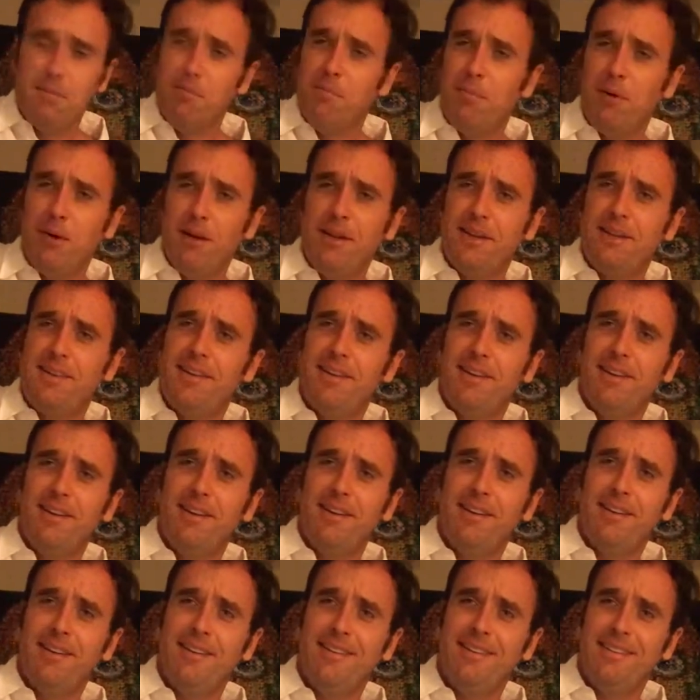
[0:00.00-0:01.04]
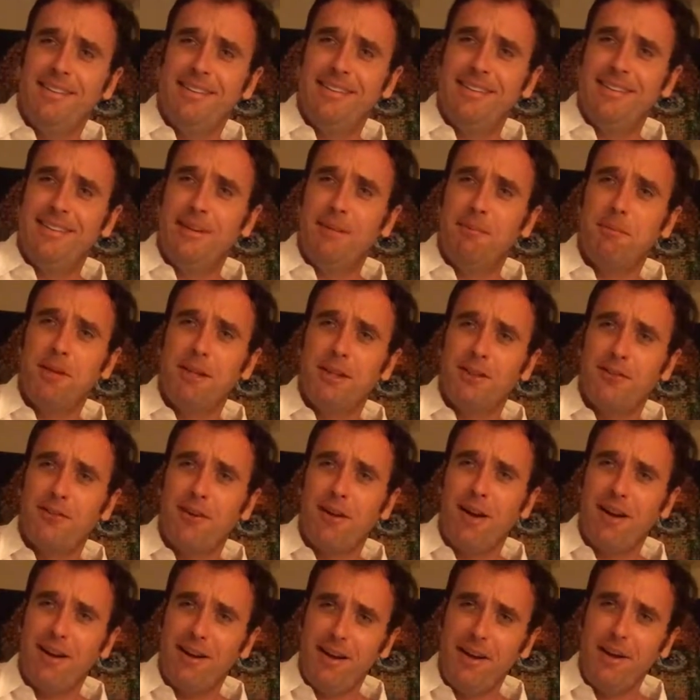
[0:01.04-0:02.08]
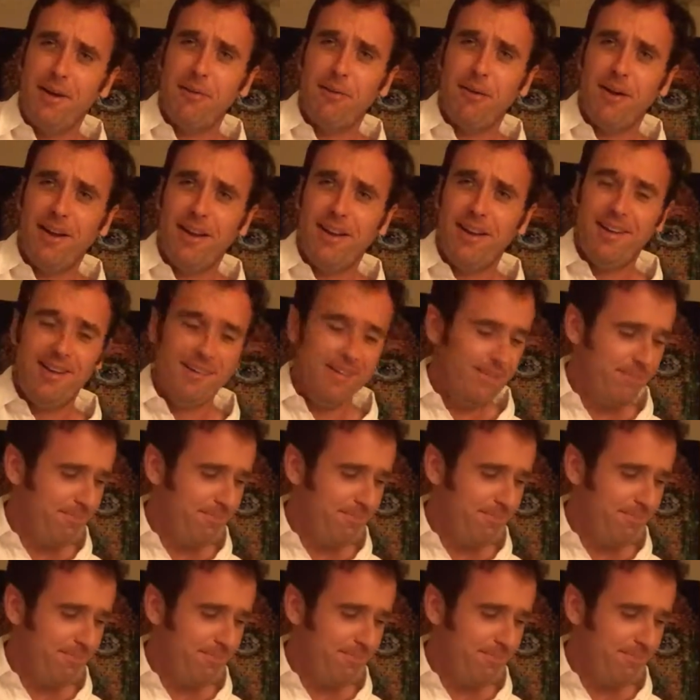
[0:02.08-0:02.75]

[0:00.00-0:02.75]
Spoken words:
but I'm going to try it anyway.